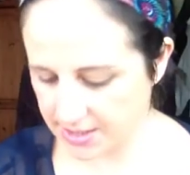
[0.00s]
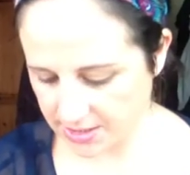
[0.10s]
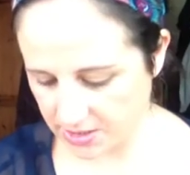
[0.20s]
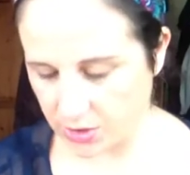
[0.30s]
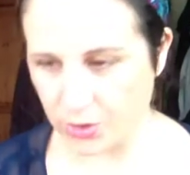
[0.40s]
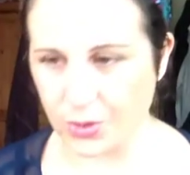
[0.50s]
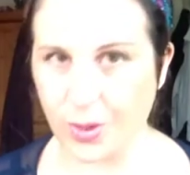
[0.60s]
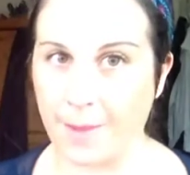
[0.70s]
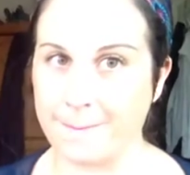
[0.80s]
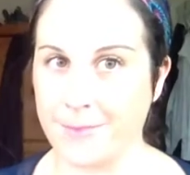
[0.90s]
So,
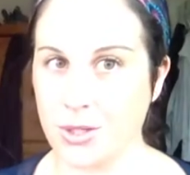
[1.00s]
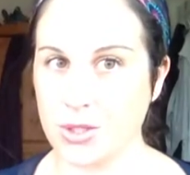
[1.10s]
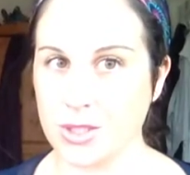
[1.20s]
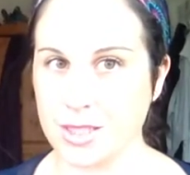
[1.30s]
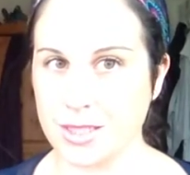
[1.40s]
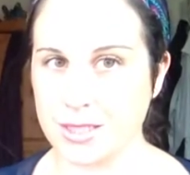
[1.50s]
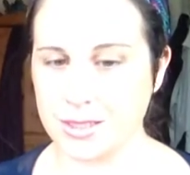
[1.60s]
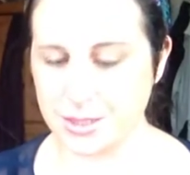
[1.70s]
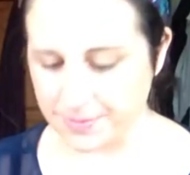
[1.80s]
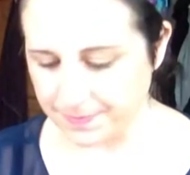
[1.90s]
bargain.
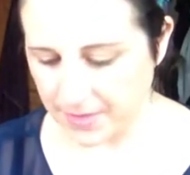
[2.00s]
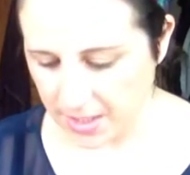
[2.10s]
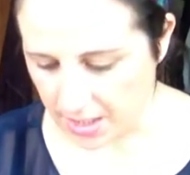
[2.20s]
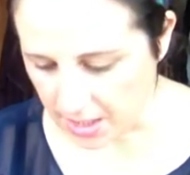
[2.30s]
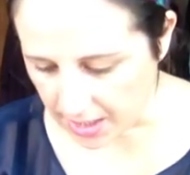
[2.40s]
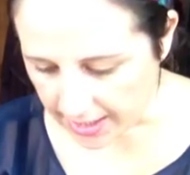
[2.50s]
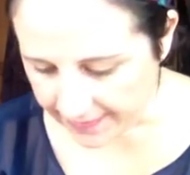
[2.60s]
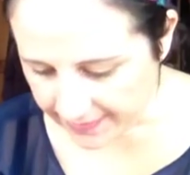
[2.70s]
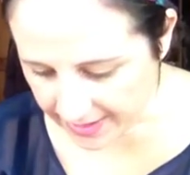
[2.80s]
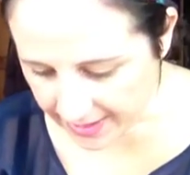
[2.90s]

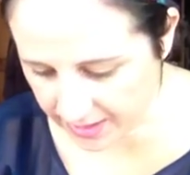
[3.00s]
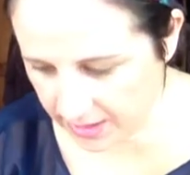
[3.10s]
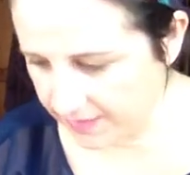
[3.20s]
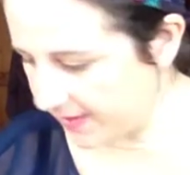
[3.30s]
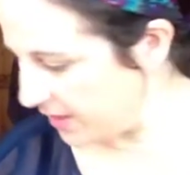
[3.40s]
And then the